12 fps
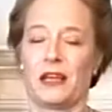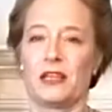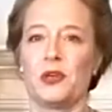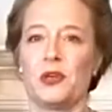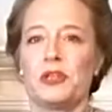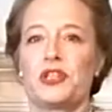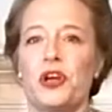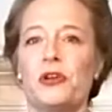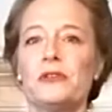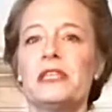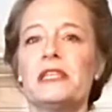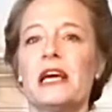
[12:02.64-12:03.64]
to be
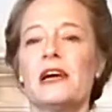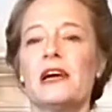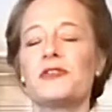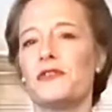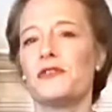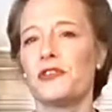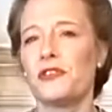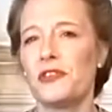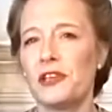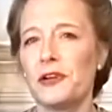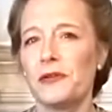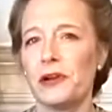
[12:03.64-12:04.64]
jolted out of the
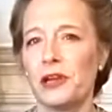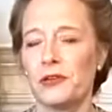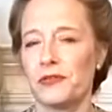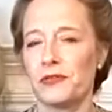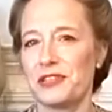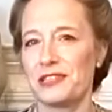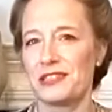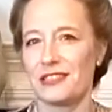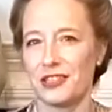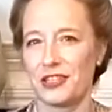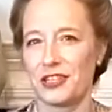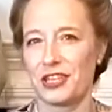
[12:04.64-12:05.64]
theory of
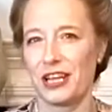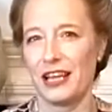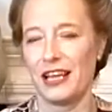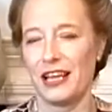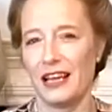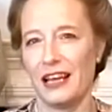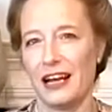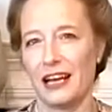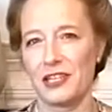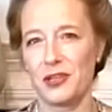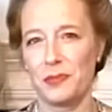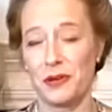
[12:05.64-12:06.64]
research
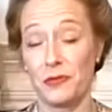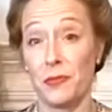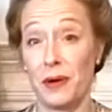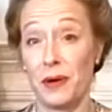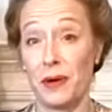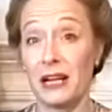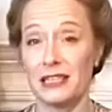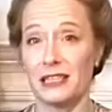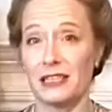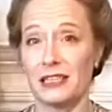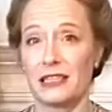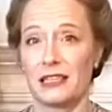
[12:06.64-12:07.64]
and to be
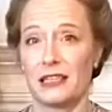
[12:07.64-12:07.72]
reminded